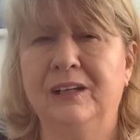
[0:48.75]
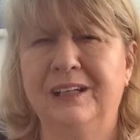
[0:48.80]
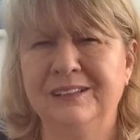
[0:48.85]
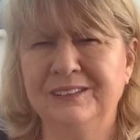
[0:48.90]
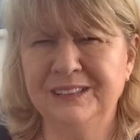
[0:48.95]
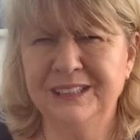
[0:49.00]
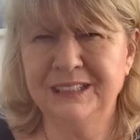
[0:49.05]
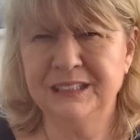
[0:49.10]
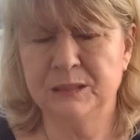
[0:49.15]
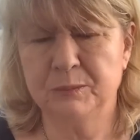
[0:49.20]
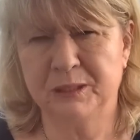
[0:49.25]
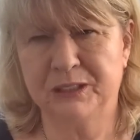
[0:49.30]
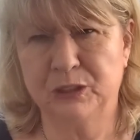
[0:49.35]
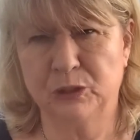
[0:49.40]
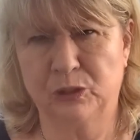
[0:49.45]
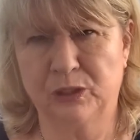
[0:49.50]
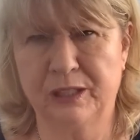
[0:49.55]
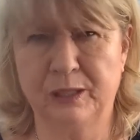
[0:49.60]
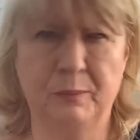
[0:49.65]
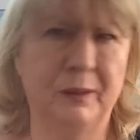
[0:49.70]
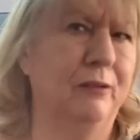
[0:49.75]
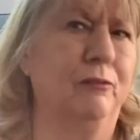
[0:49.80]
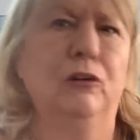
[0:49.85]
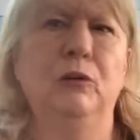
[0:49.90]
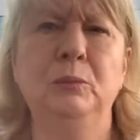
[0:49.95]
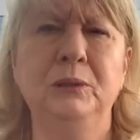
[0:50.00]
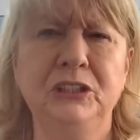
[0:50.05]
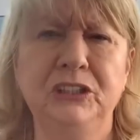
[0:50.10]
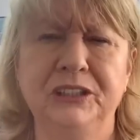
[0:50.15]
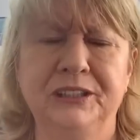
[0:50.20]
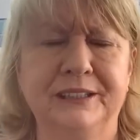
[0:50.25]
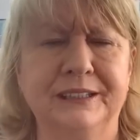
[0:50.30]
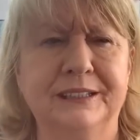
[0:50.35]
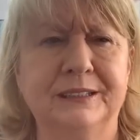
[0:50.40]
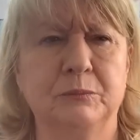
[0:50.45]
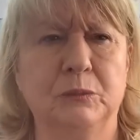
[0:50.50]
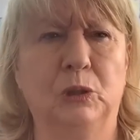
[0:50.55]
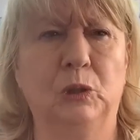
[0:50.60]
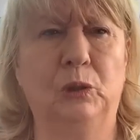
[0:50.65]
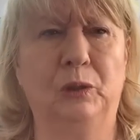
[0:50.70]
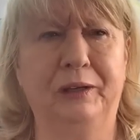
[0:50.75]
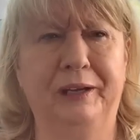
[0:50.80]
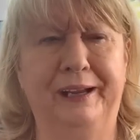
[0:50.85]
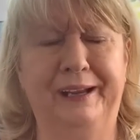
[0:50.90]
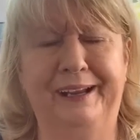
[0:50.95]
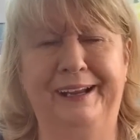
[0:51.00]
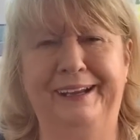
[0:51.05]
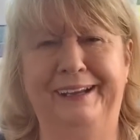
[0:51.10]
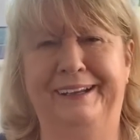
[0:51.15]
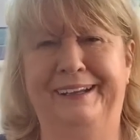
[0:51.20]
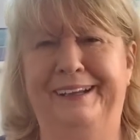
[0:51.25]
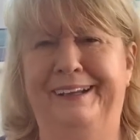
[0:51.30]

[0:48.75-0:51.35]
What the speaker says: I seem to be talking a bit rubbishy this morning.